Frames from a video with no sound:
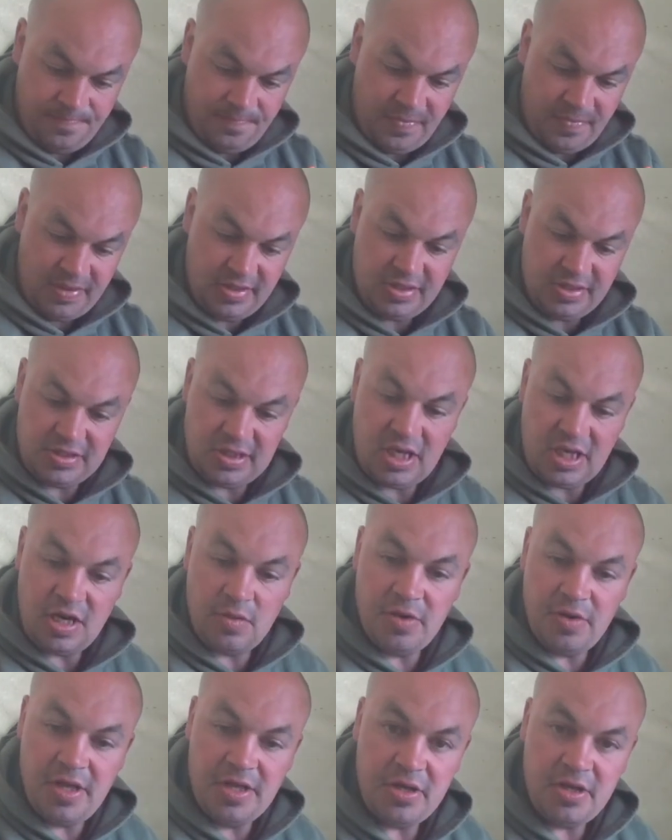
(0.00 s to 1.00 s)
to start
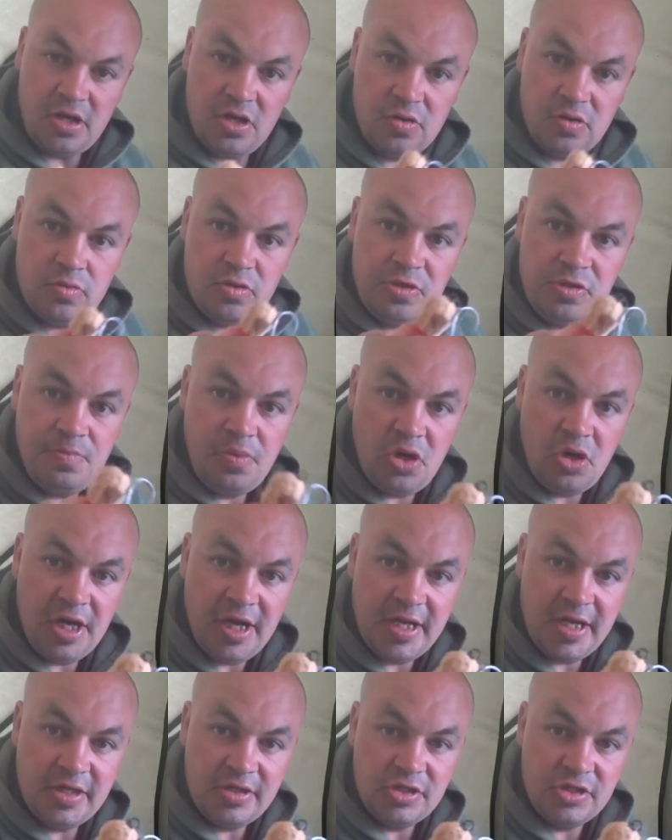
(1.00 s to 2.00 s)
with I always pull
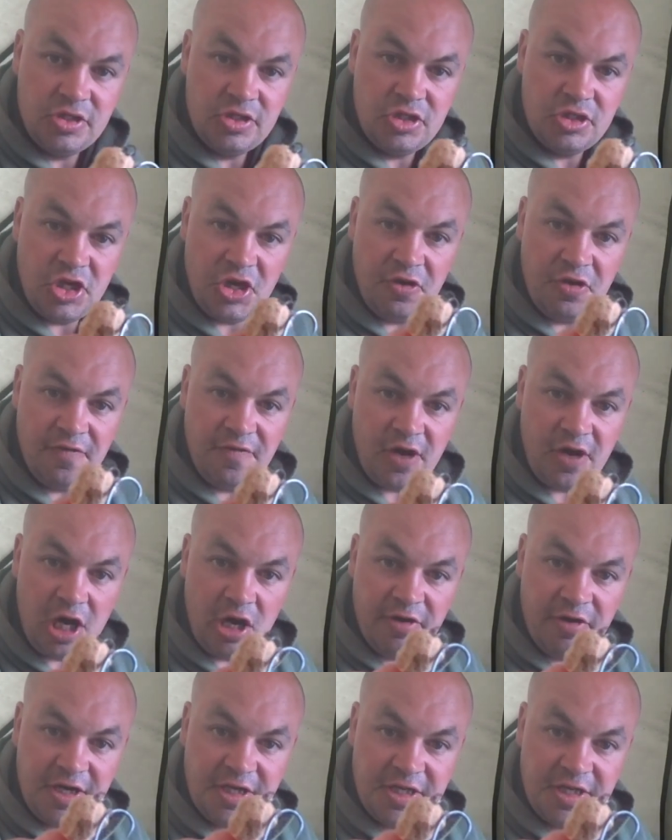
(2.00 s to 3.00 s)
it too
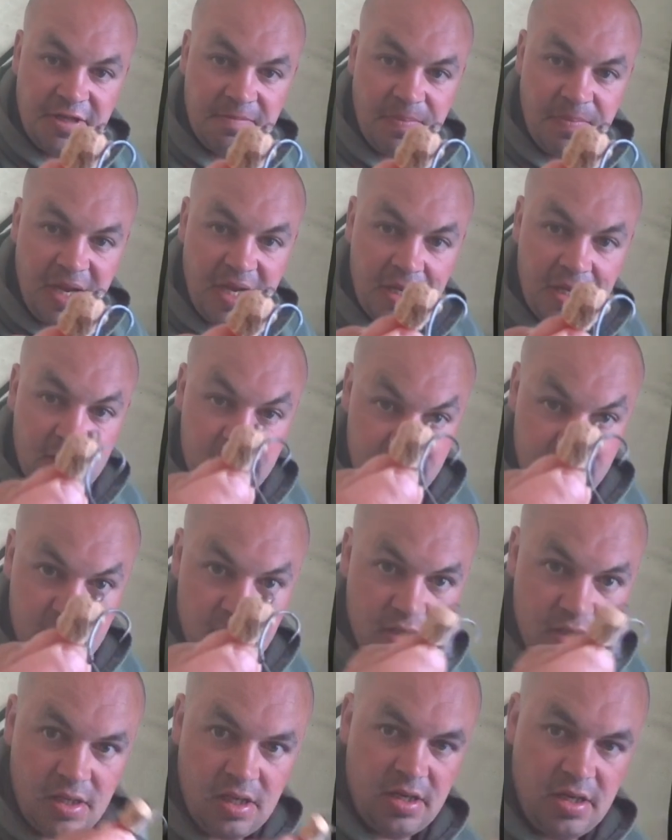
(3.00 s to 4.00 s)
far into the bait,
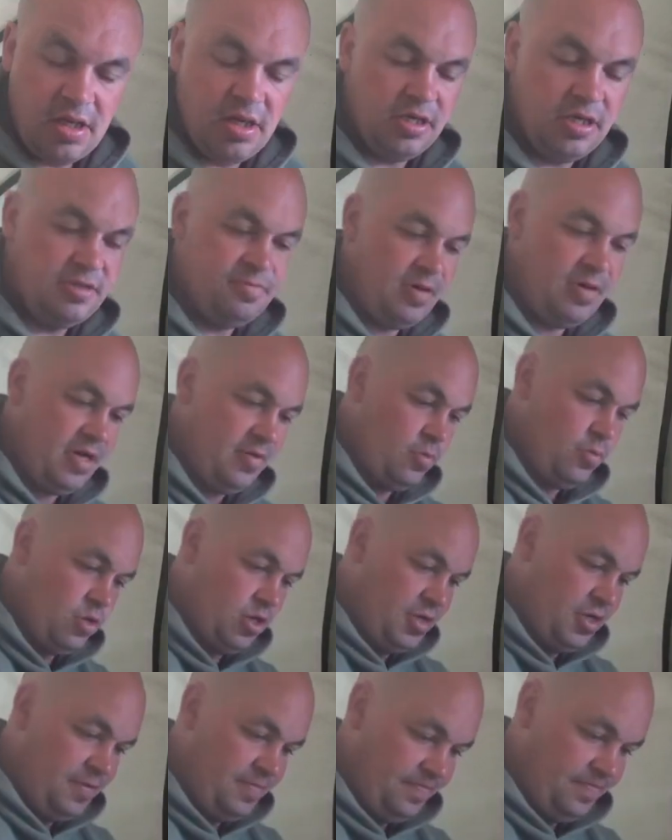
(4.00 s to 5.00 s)
and I'll explain
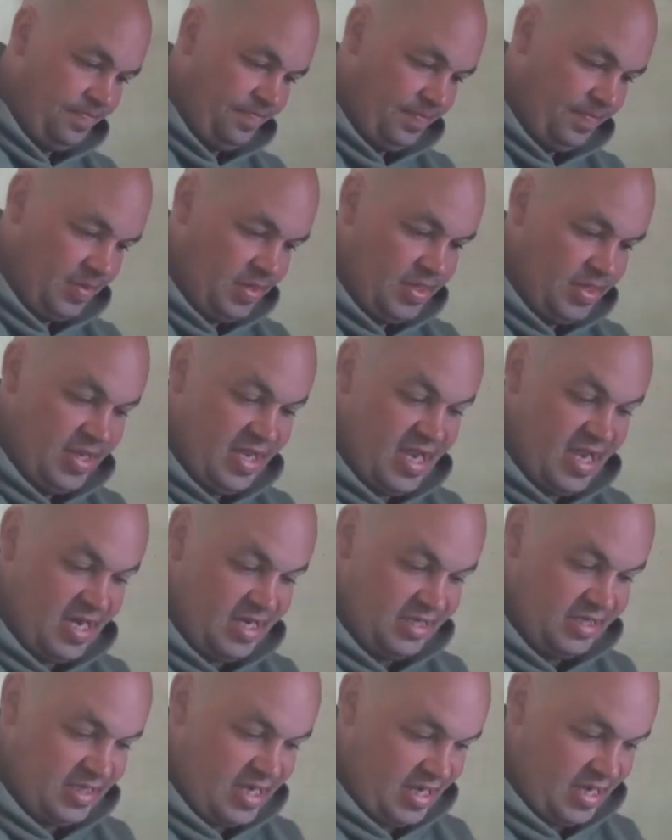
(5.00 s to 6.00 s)
why in a
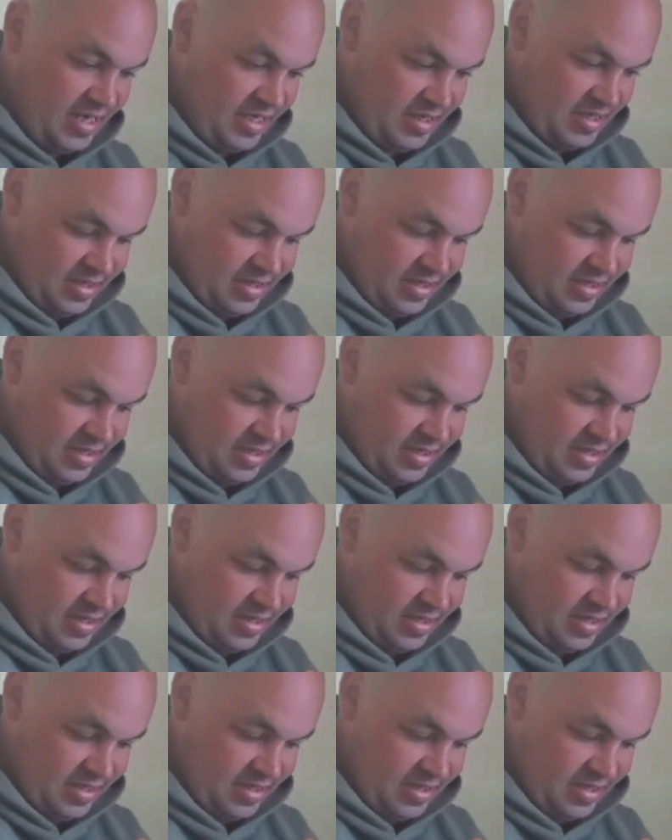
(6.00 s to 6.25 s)
second.